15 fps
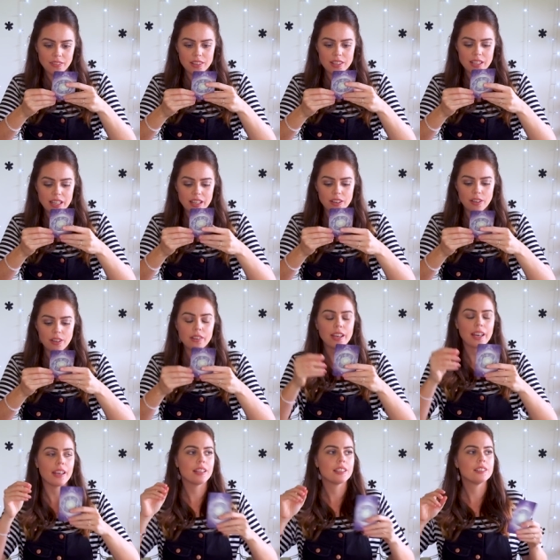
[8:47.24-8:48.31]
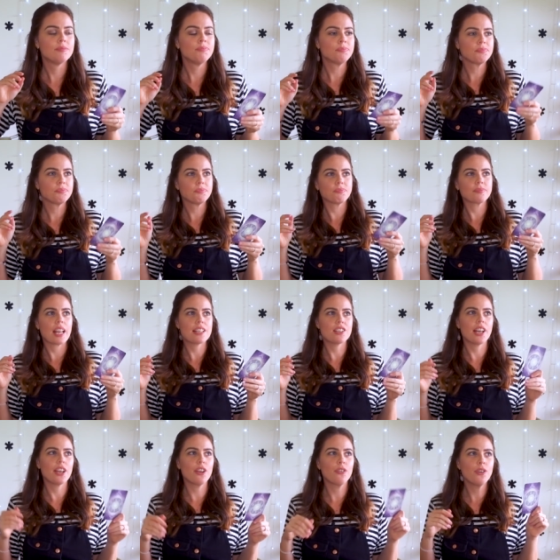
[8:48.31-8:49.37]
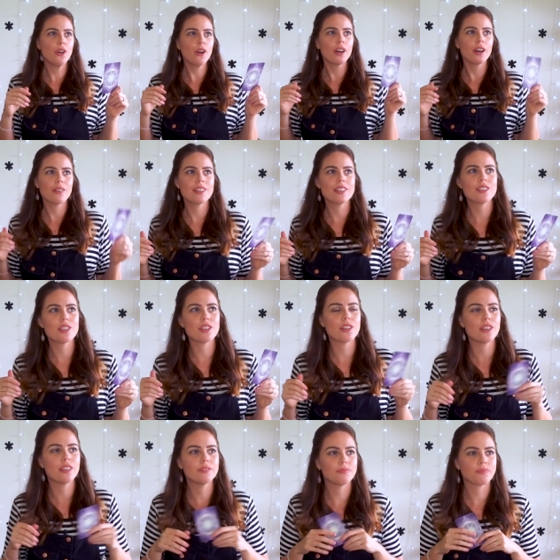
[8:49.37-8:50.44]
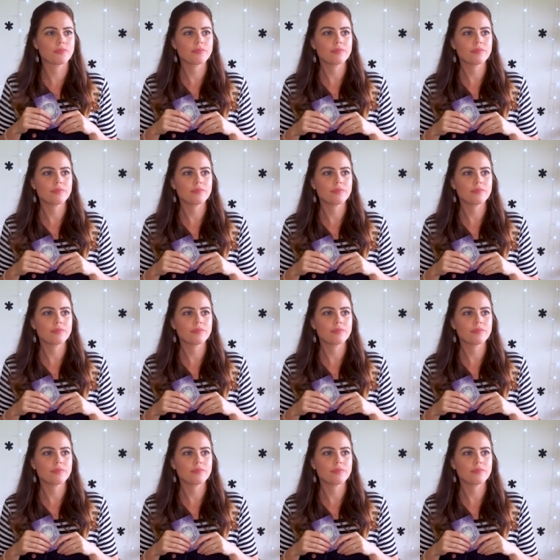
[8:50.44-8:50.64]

It's like, okay. It's like you're not going to,